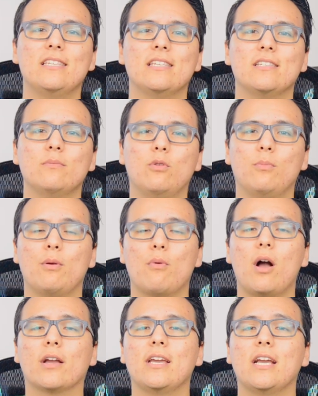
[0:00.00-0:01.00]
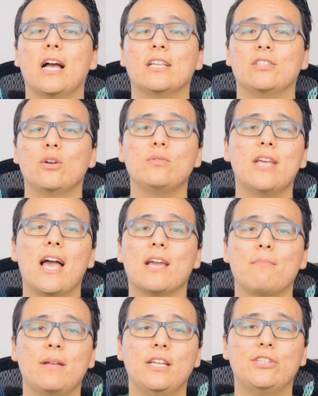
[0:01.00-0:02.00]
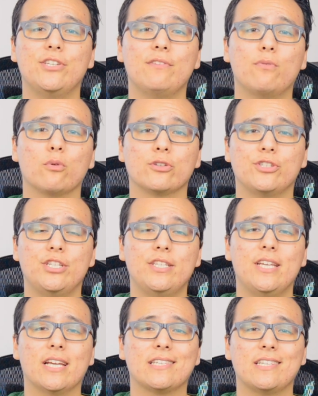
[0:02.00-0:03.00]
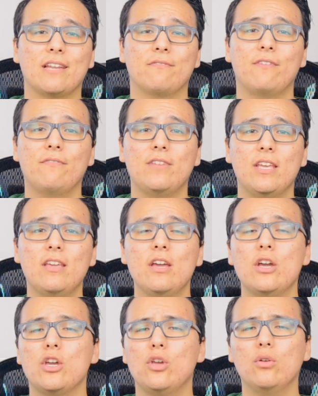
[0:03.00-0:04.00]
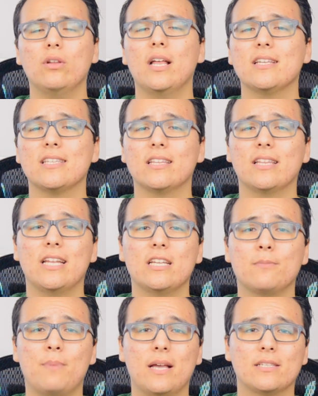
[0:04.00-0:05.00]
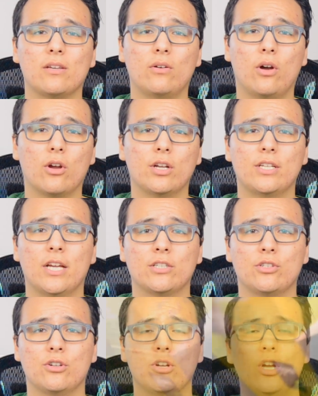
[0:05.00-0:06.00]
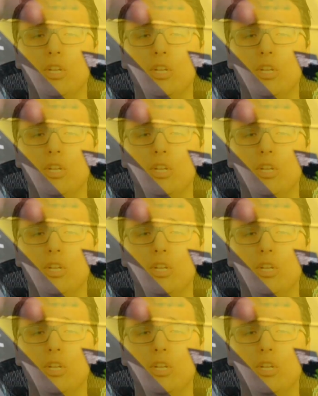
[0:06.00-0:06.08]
system will be rocking a Zotac Mini GeForce GTX 1050, utilizing the latest Pascal architecture,